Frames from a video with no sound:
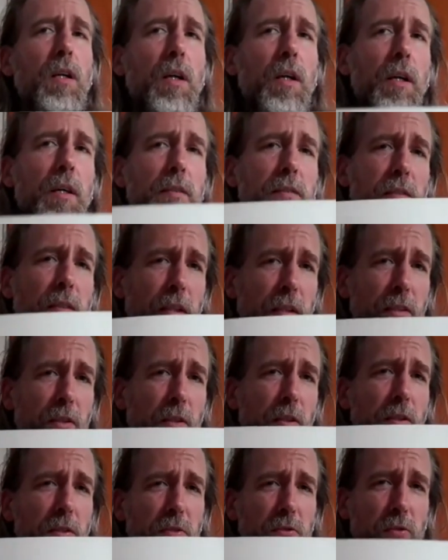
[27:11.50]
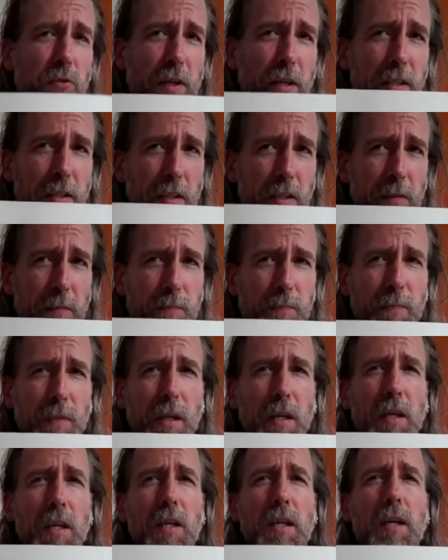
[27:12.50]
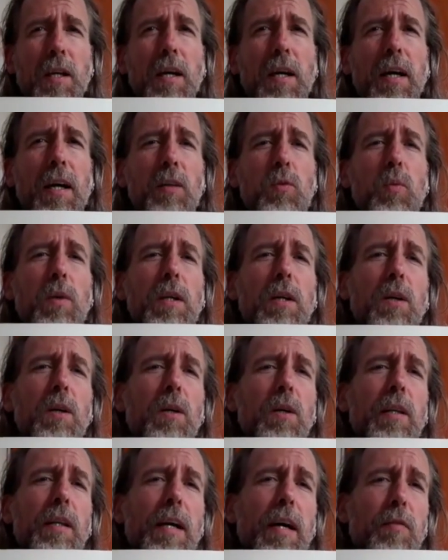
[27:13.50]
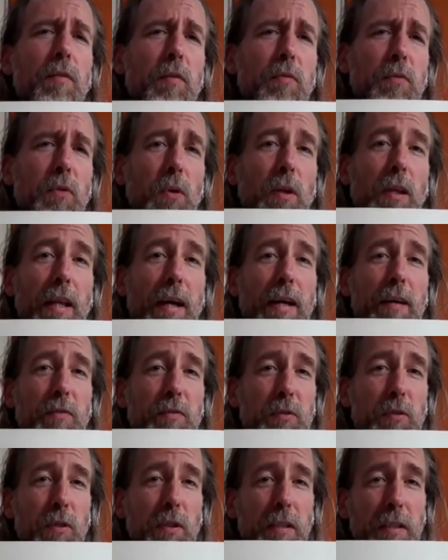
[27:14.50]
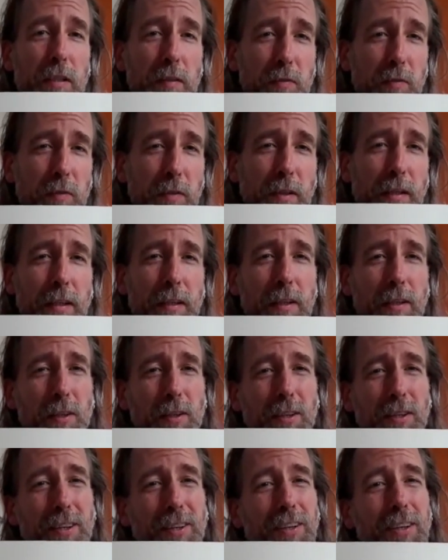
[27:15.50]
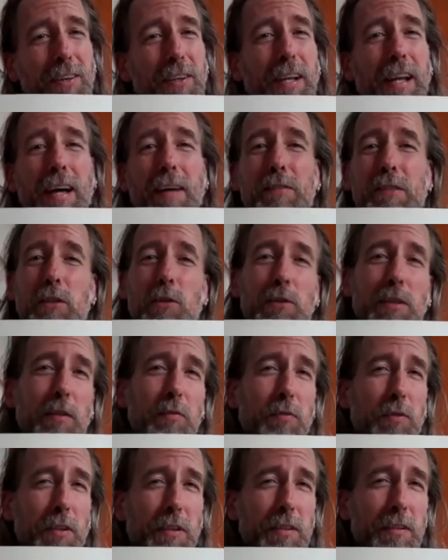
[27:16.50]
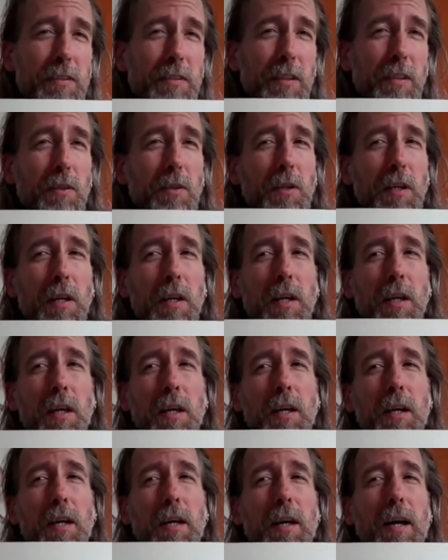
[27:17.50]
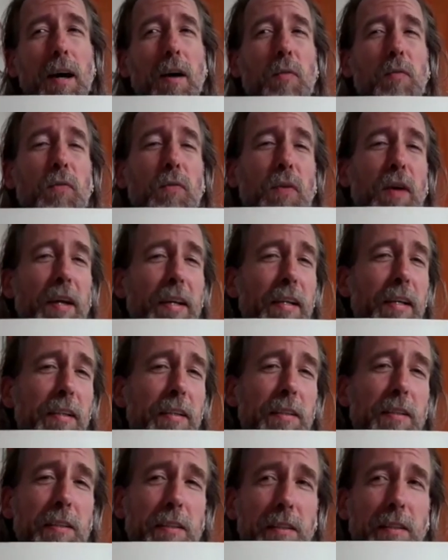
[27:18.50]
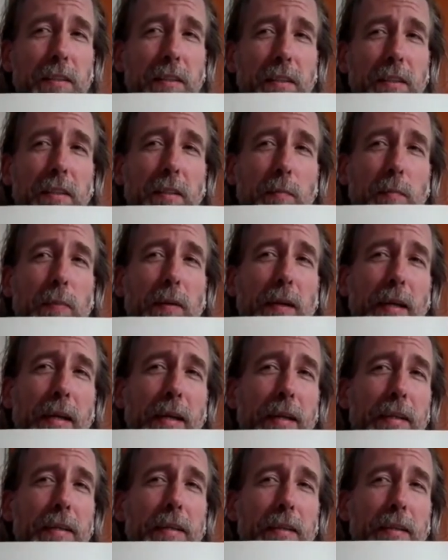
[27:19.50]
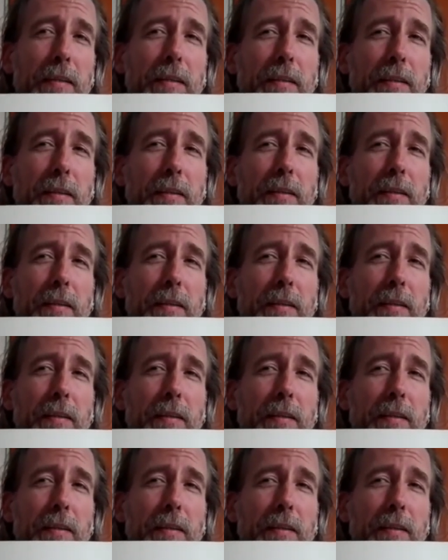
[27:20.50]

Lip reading: schedule your training. And we all have a full life to live, and all our lives look different. So a failure in planning